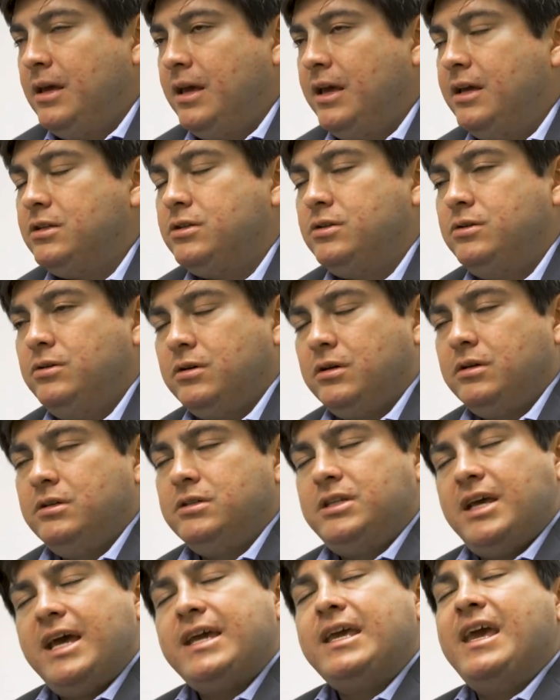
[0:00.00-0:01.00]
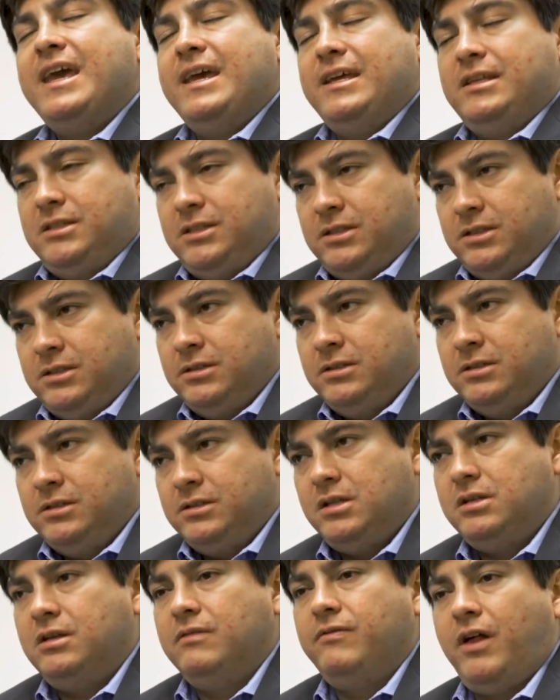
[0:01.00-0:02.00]
It took decades
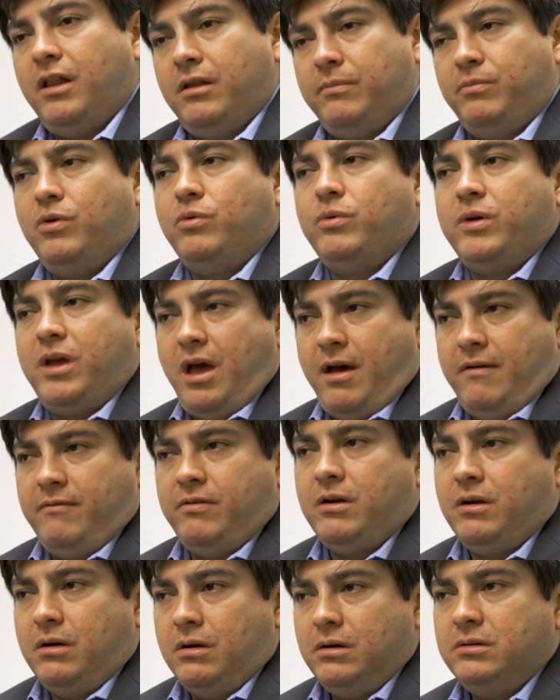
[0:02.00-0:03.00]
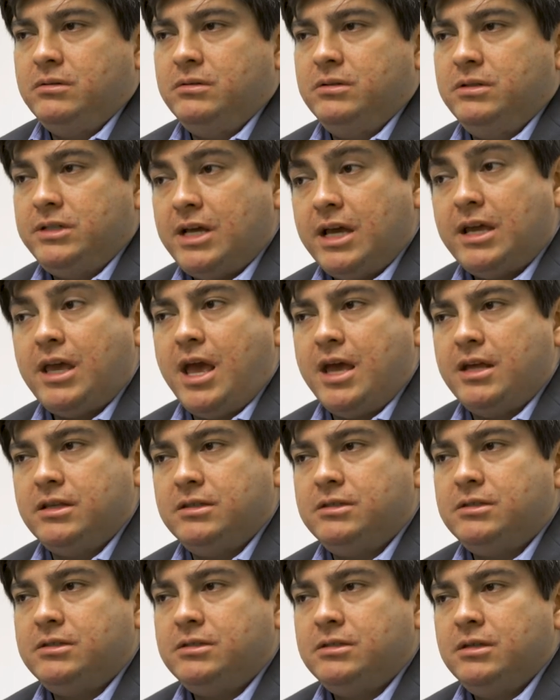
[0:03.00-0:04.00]
to develop what we have here,
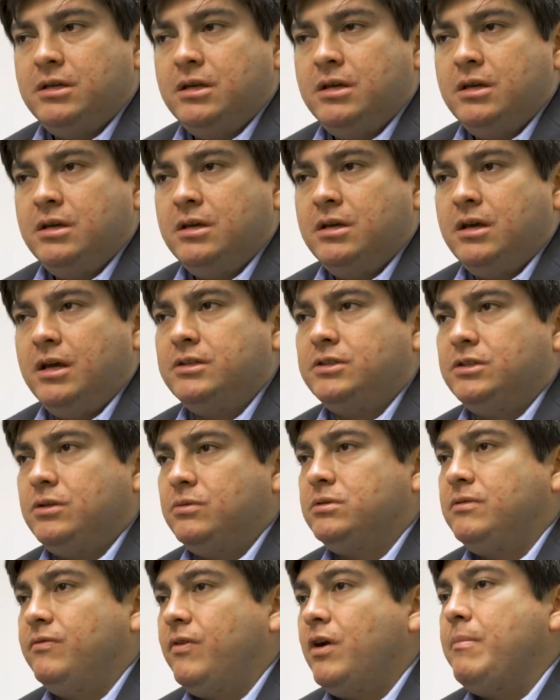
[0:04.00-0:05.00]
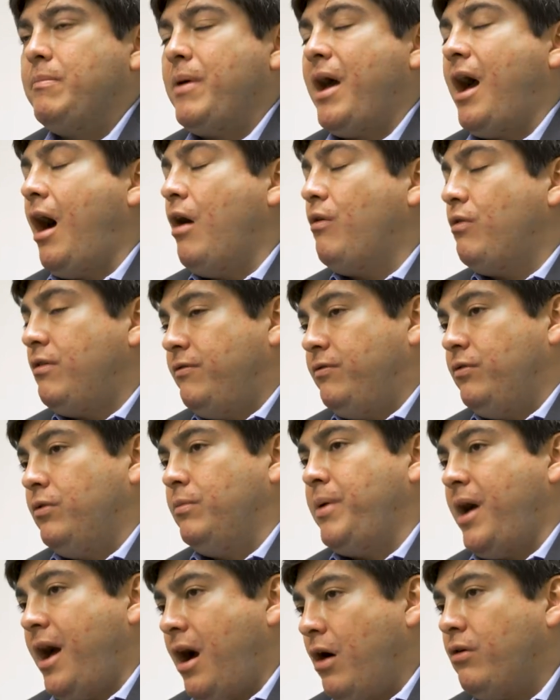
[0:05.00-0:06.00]
decades. And so it's a very
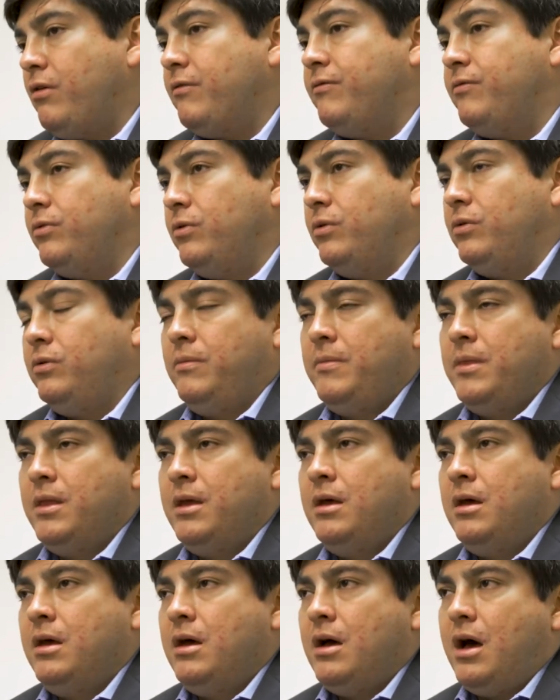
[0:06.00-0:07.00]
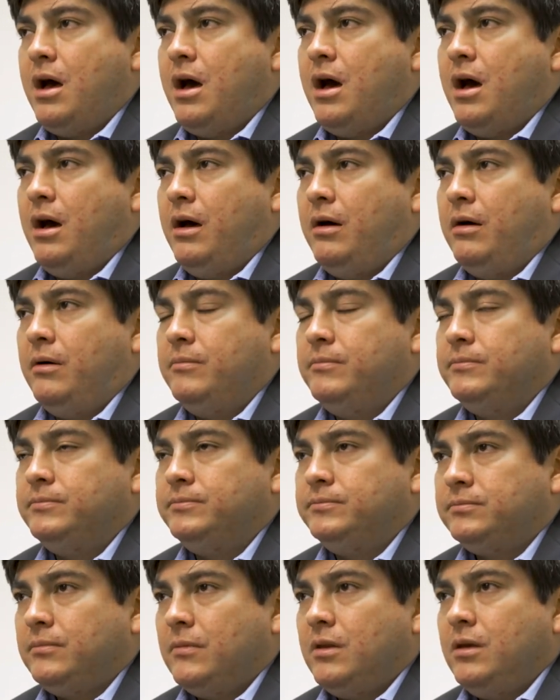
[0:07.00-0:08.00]
powerful, powerful, um,
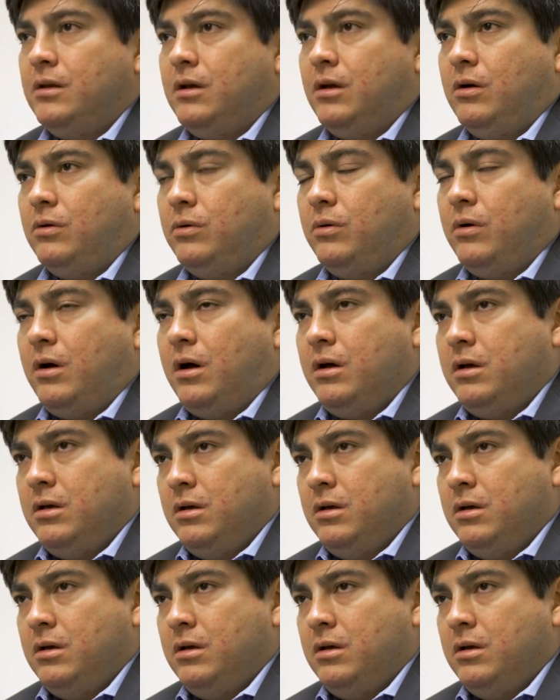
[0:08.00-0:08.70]
you know,